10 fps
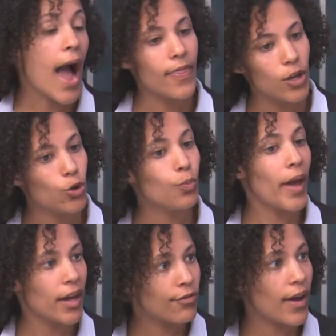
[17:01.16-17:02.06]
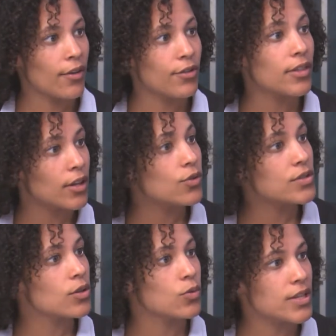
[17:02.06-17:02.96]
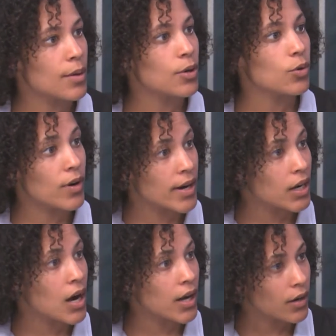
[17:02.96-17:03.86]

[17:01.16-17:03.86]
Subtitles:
And then you pay for everything using your debit or credit card